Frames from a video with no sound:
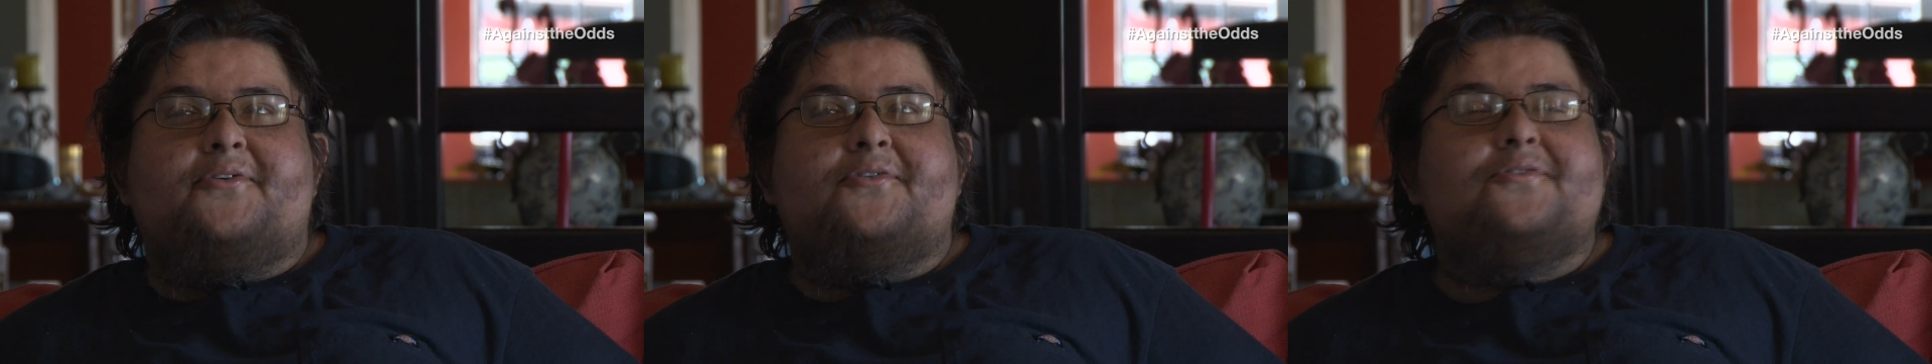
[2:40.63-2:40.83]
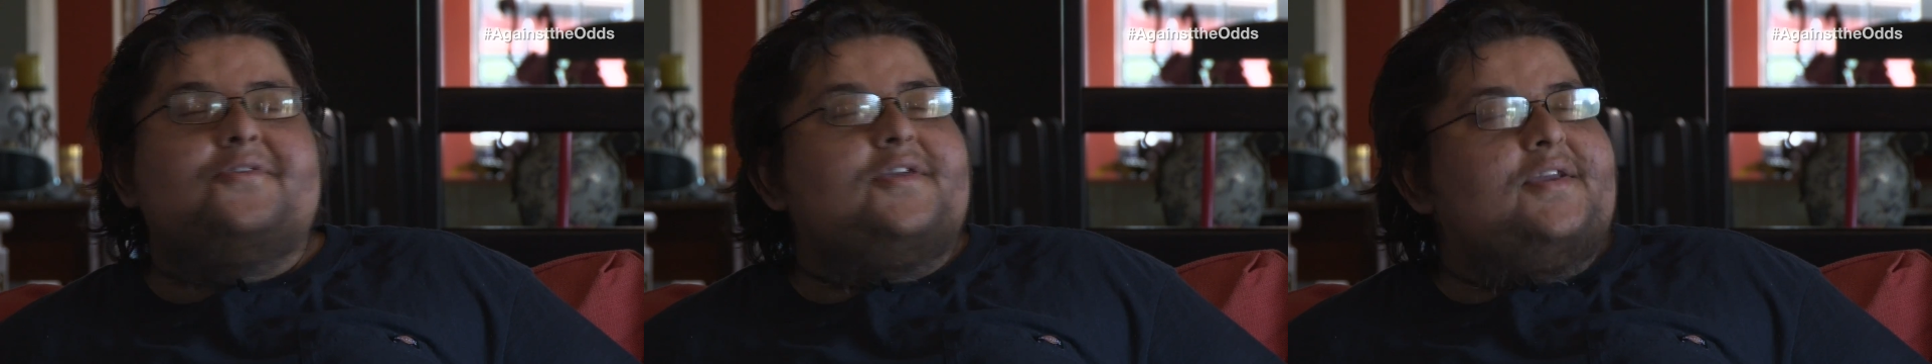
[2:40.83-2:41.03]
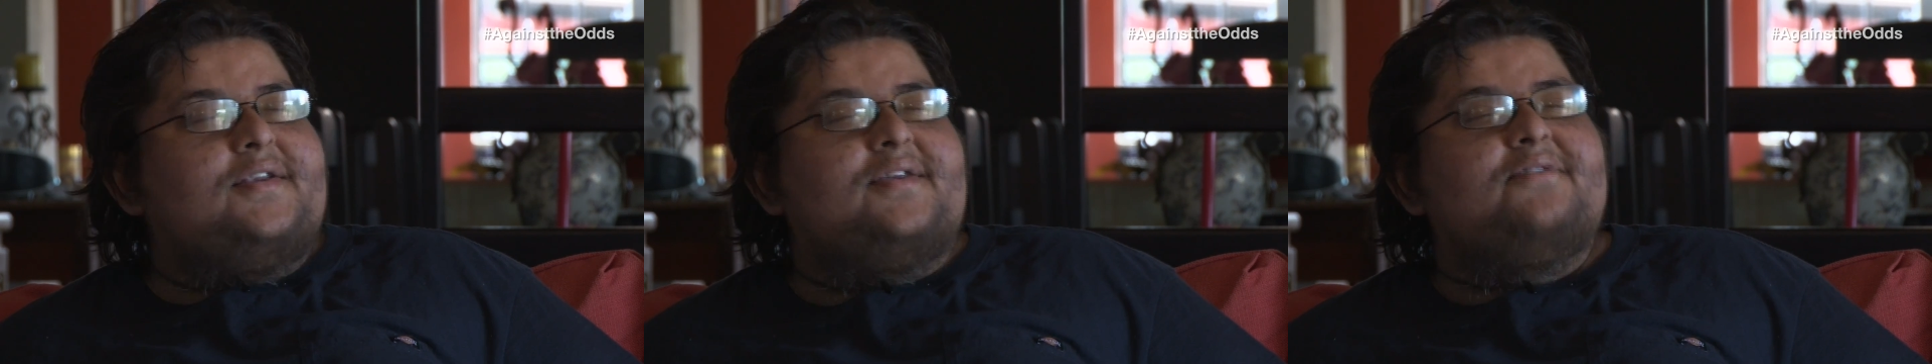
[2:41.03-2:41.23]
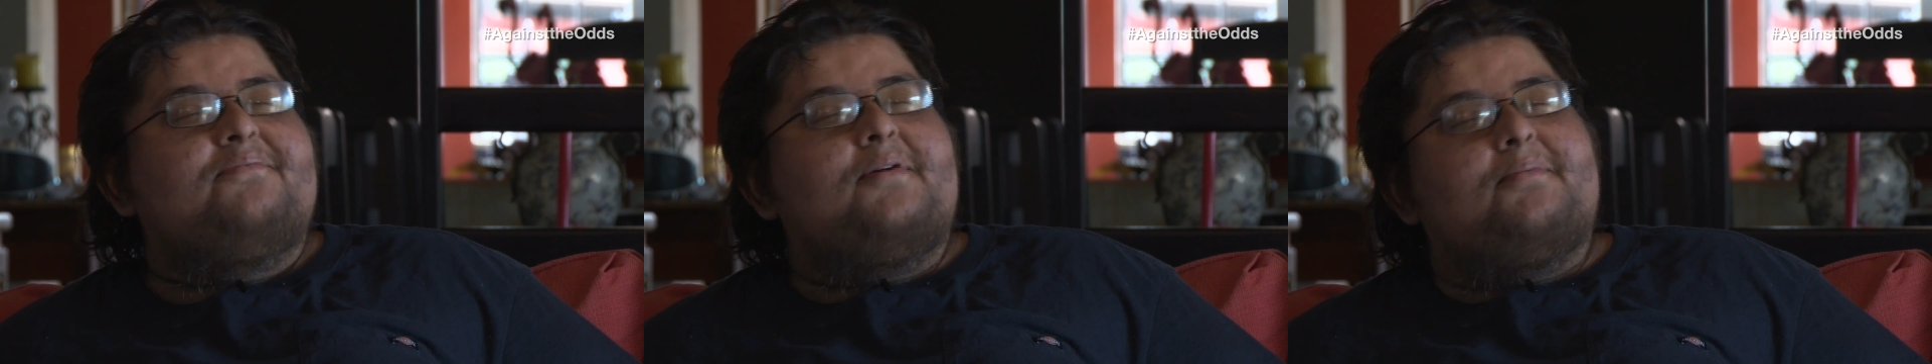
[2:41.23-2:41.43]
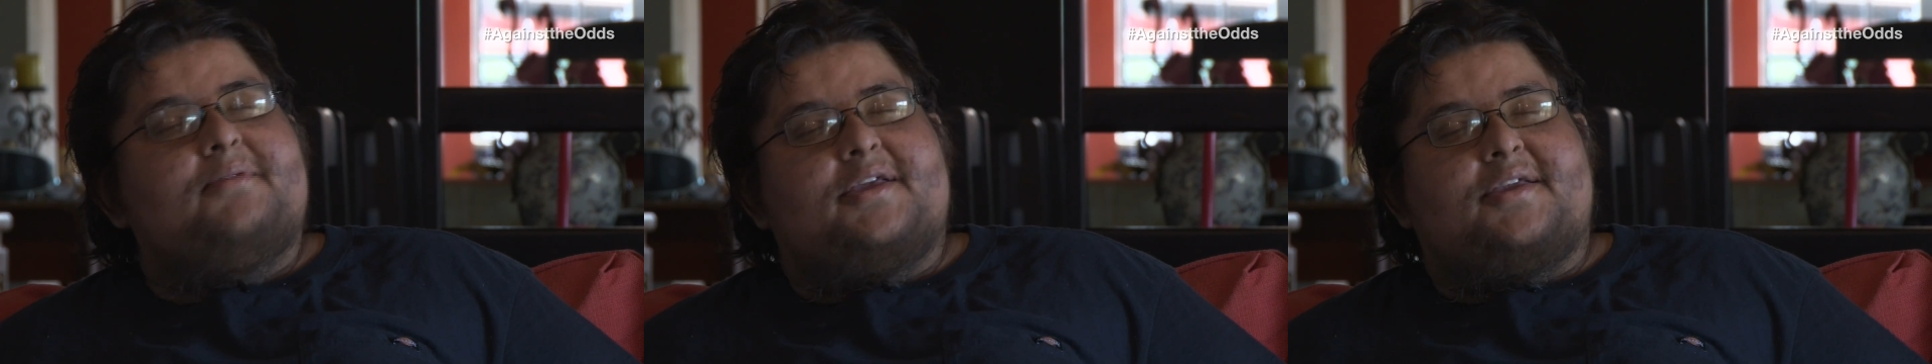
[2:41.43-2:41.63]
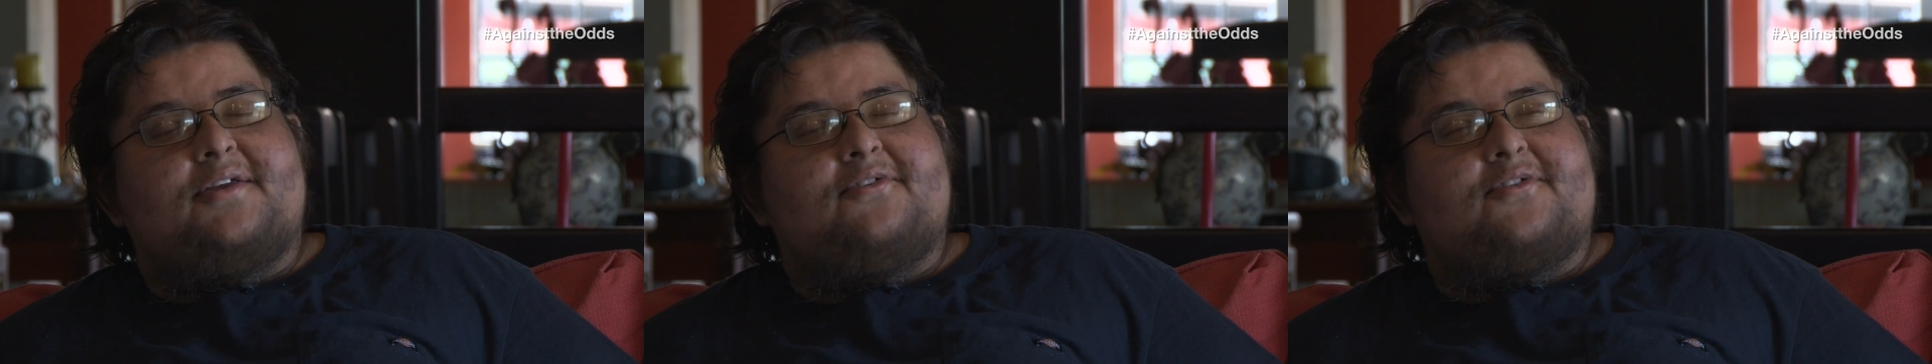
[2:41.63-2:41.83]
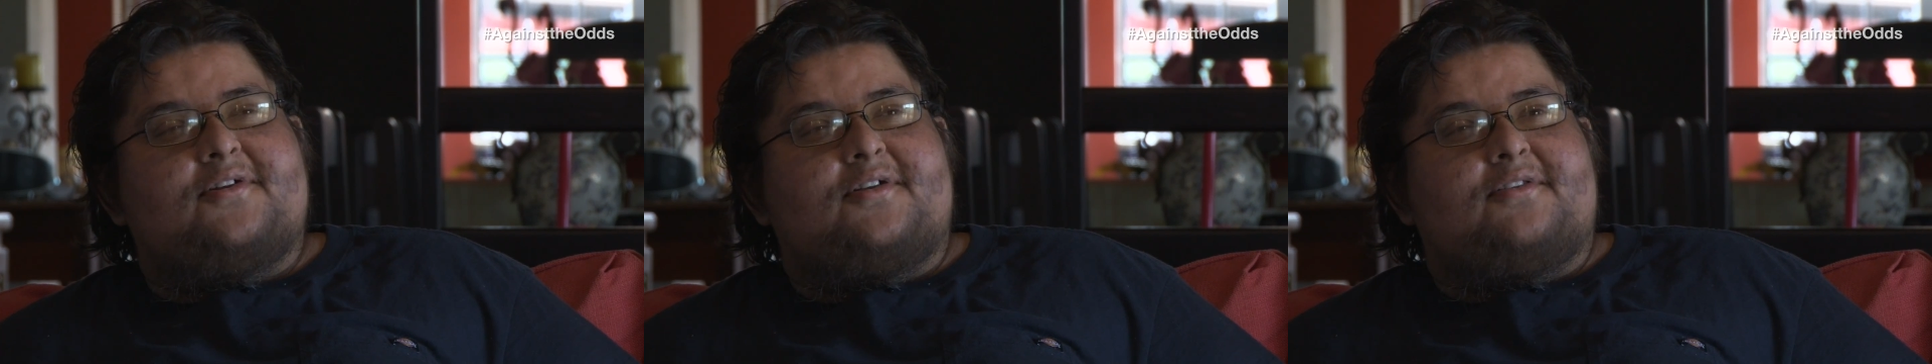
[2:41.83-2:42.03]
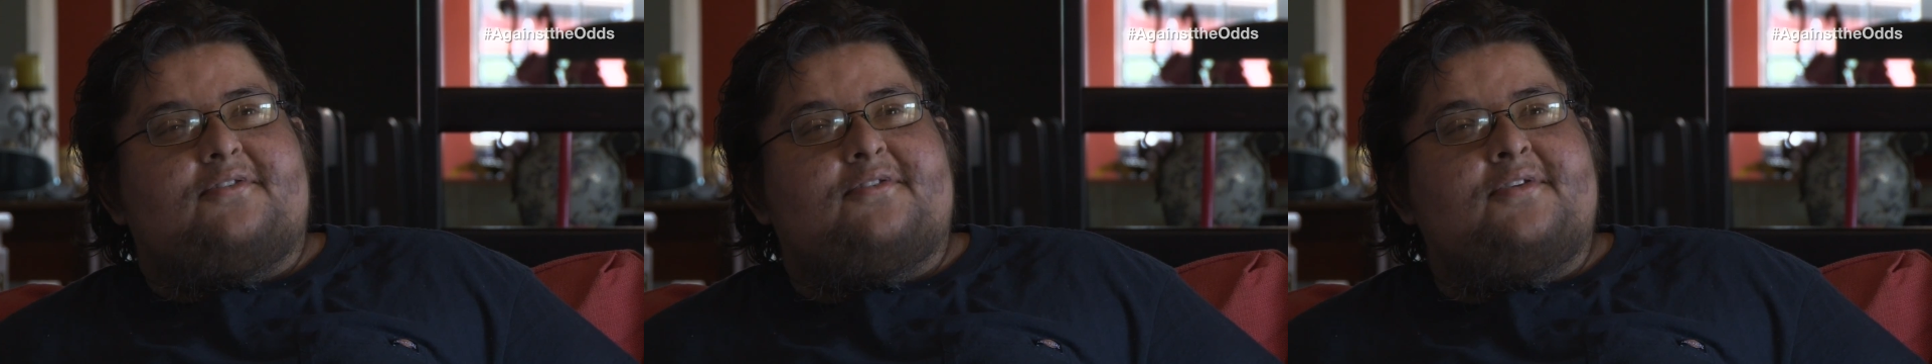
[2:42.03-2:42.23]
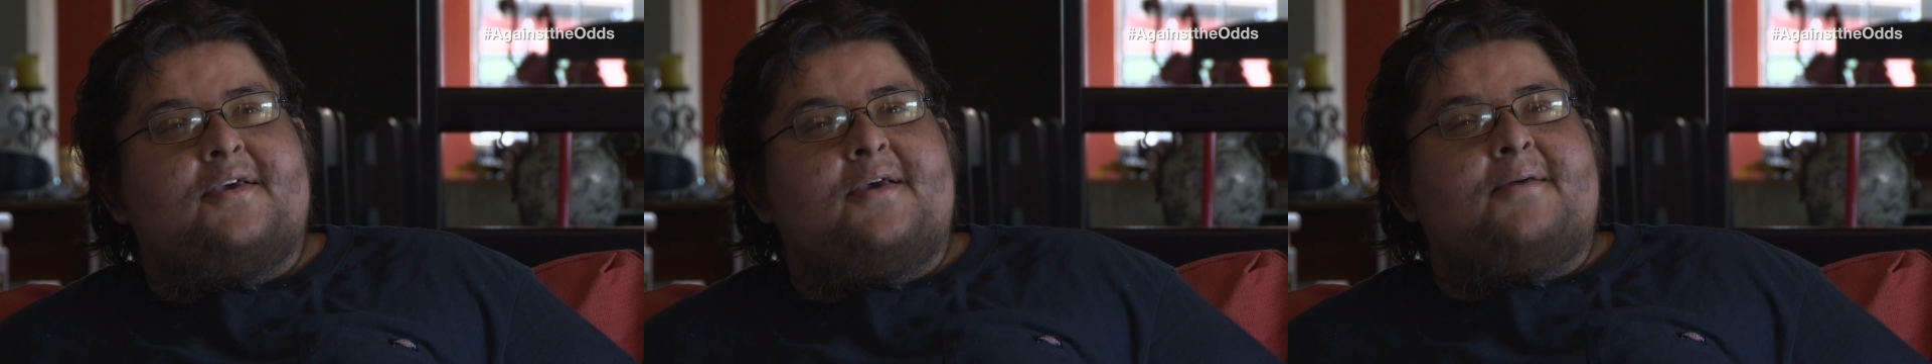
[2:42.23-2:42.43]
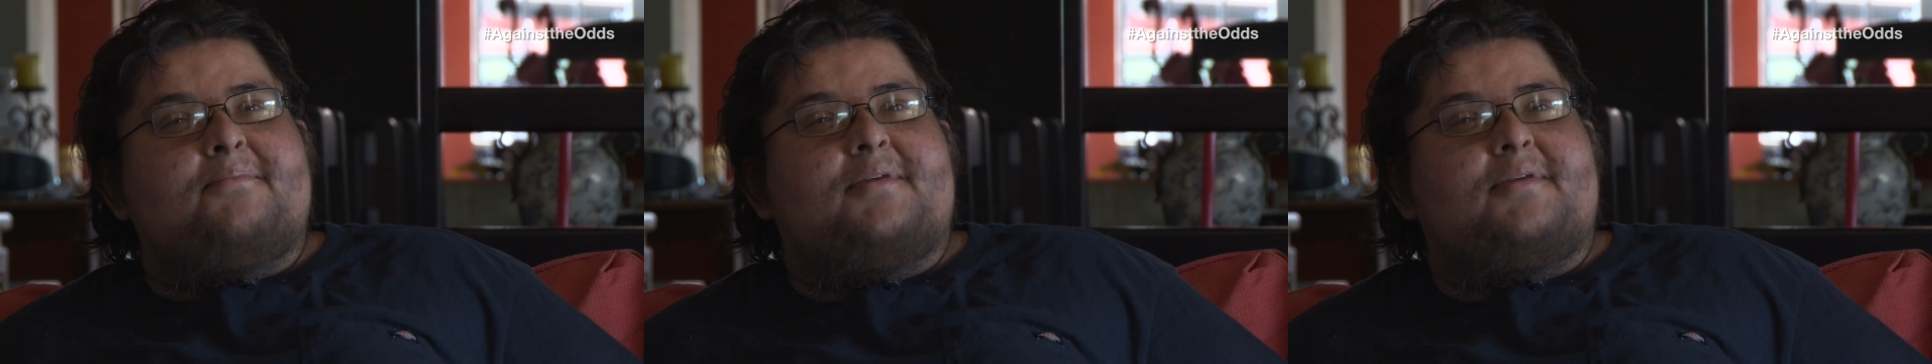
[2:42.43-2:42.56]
creative publications,